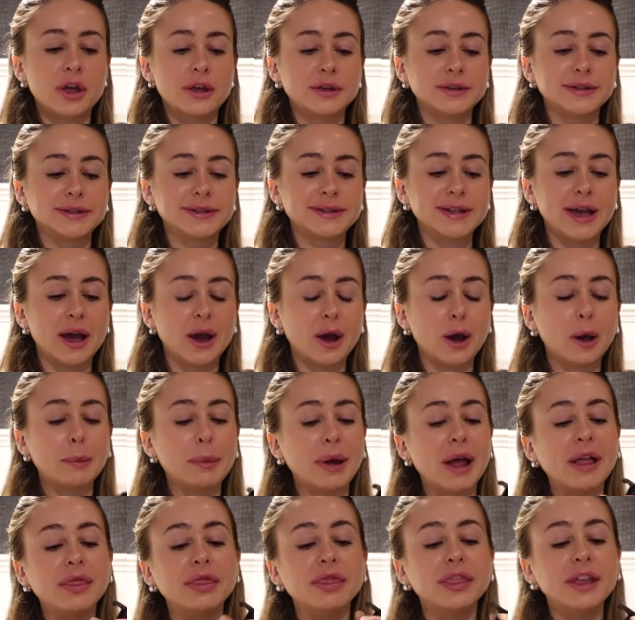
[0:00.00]
setup.
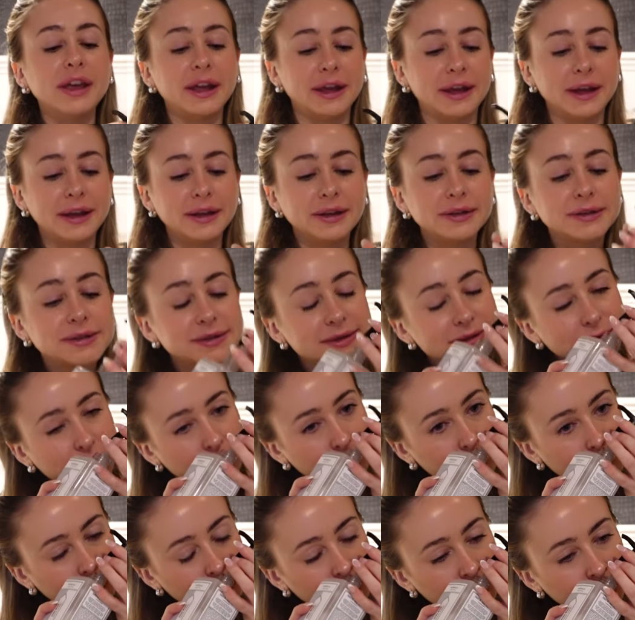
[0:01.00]
And this,
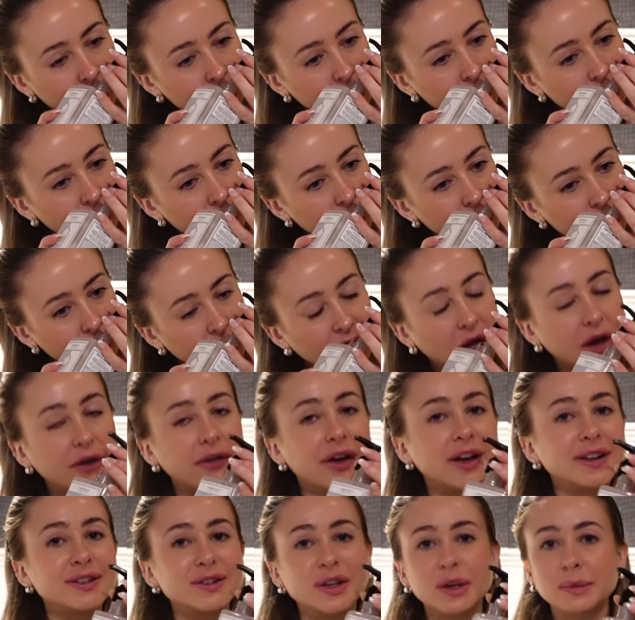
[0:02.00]
I've
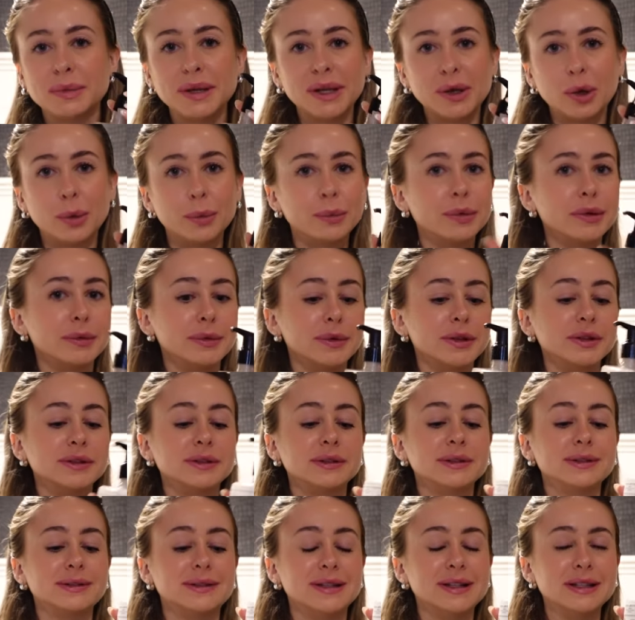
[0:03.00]
had so many compliments
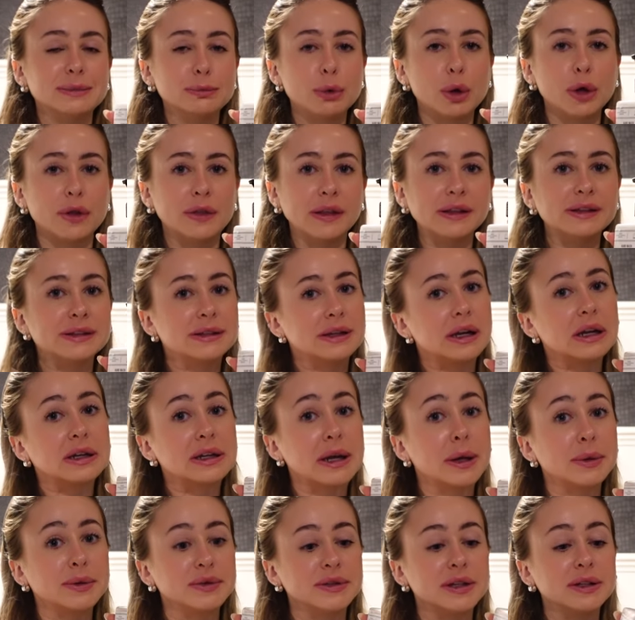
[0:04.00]
since putting this in our
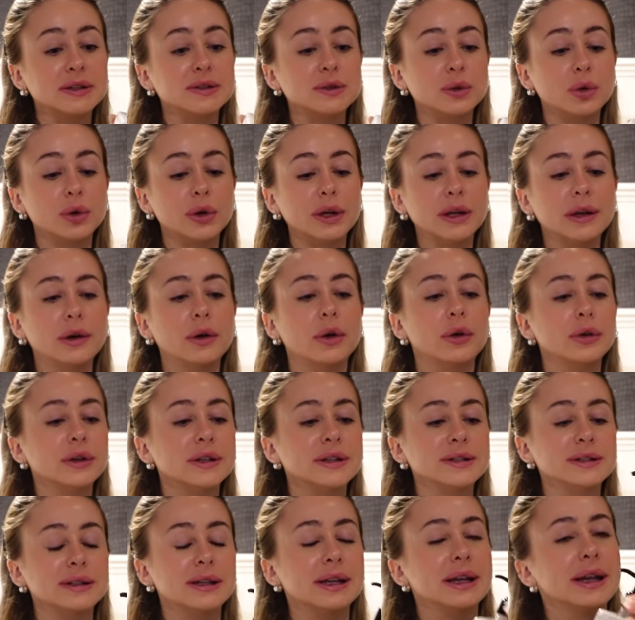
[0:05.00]
downstairs toilet,
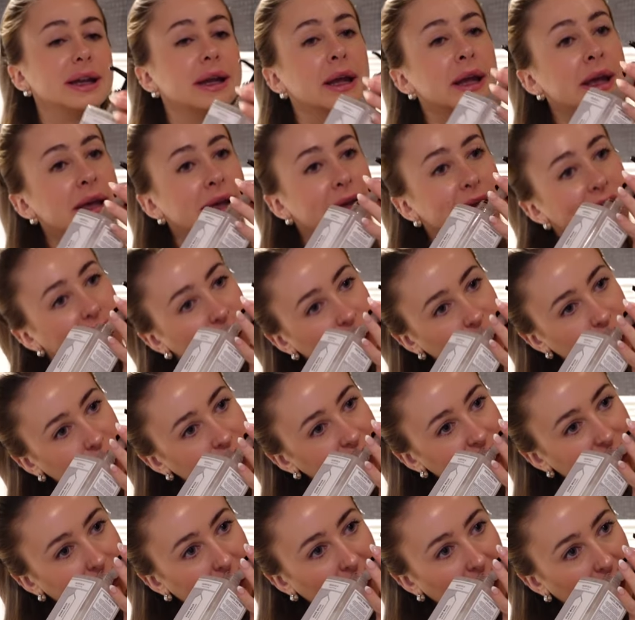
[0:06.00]
honestly. It
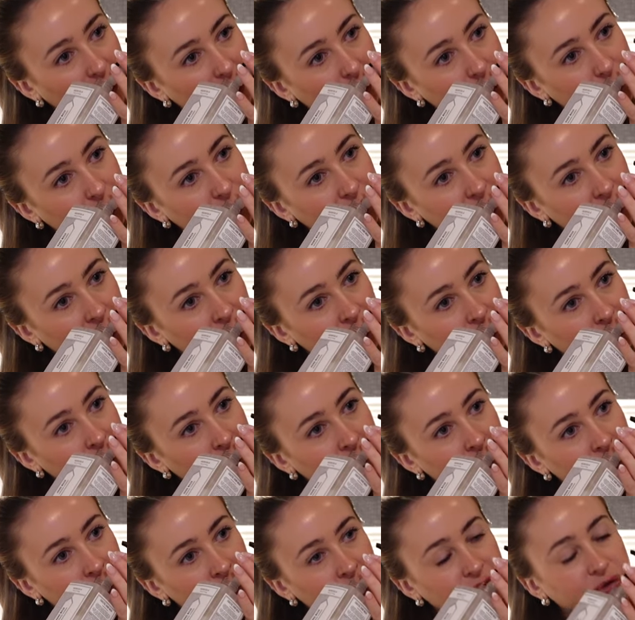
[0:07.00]
just smells
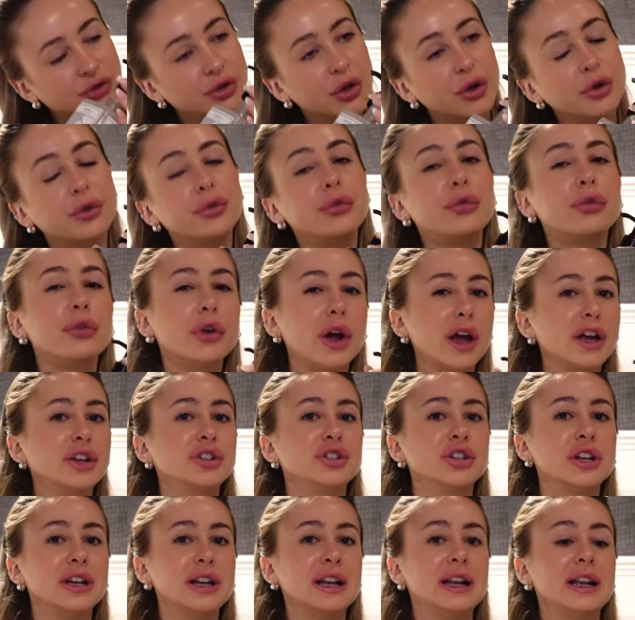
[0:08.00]
so
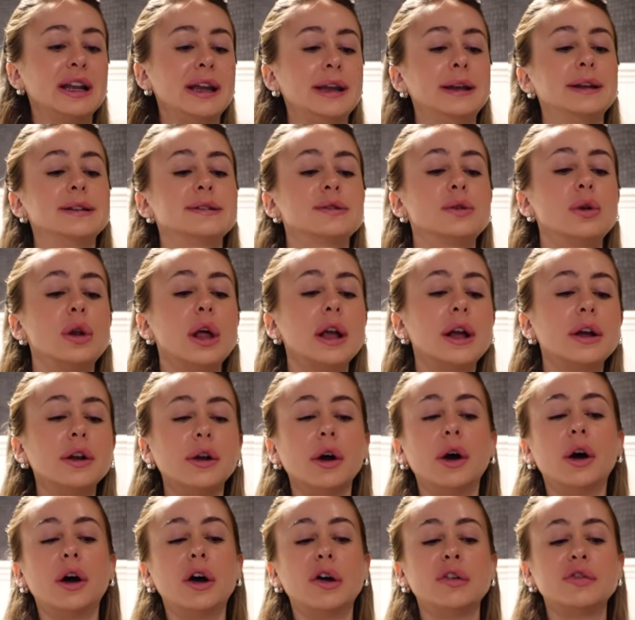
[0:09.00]
fresh and clean. It's got like an
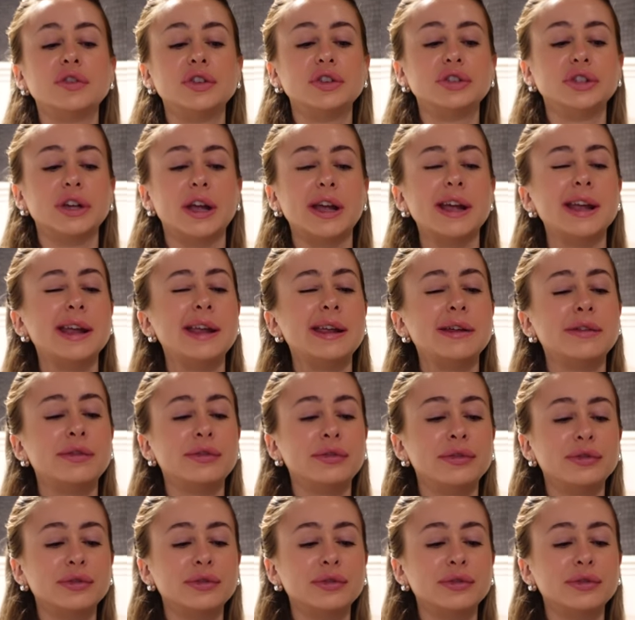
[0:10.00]
aftershave